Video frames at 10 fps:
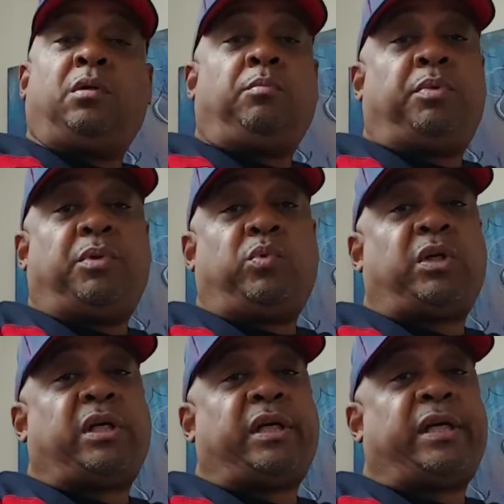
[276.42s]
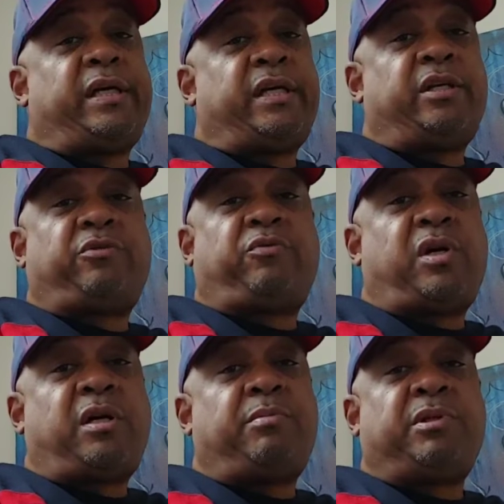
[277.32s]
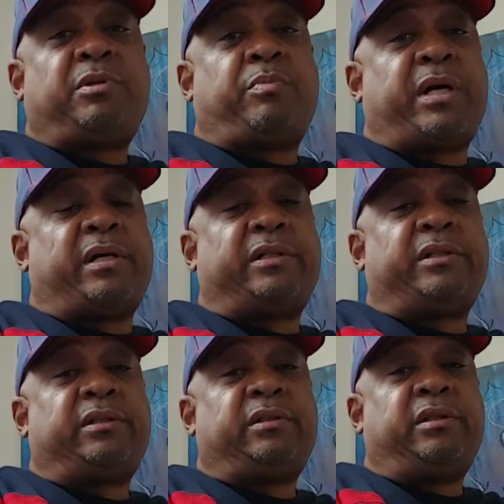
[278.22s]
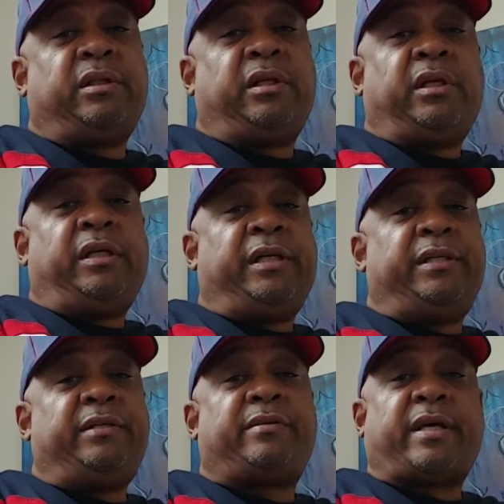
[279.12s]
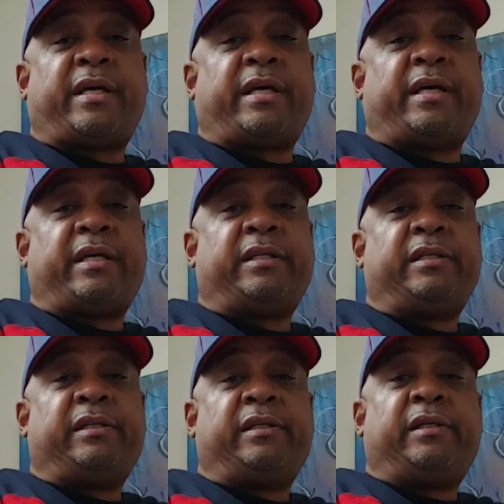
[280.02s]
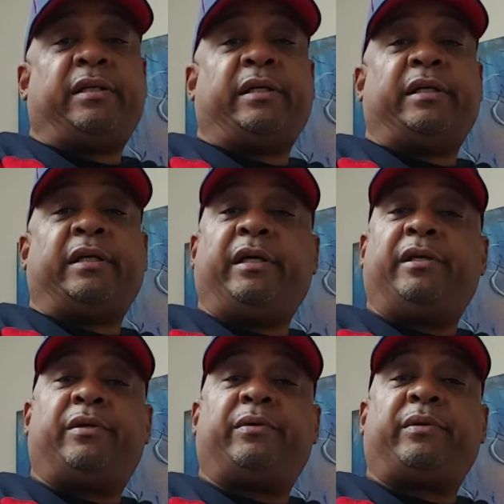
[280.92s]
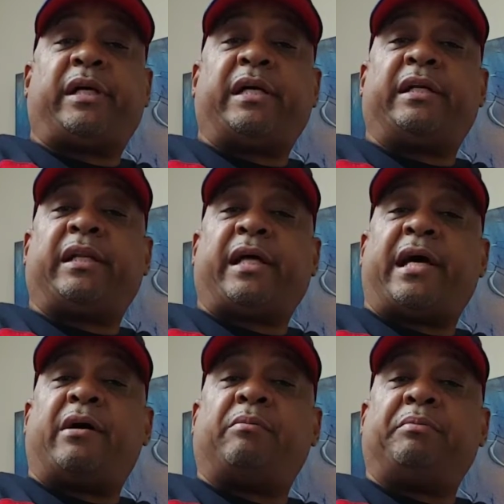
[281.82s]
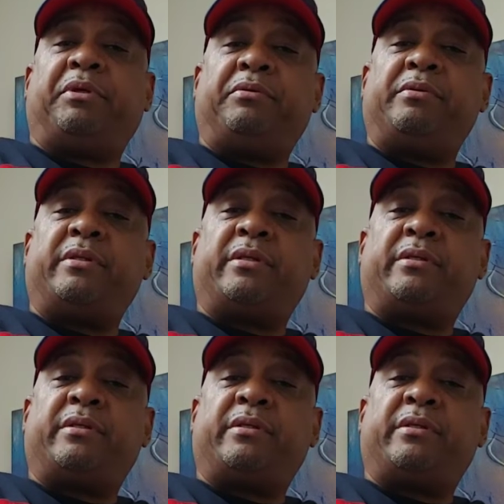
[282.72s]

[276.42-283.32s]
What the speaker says: But when I asked Robin about it, he said he don't like loud music.